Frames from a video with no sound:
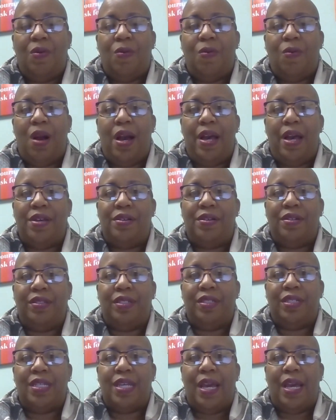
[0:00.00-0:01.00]
Why on
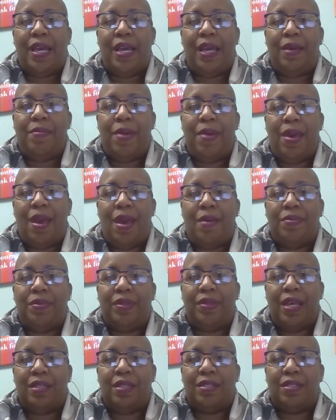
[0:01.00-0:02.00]
the DIA map
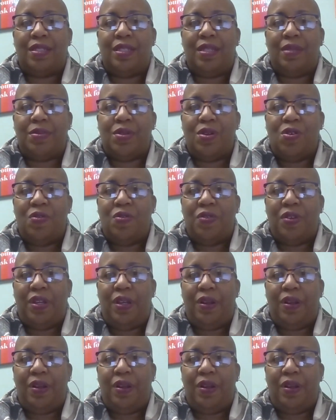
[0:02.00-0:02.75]
that skipped over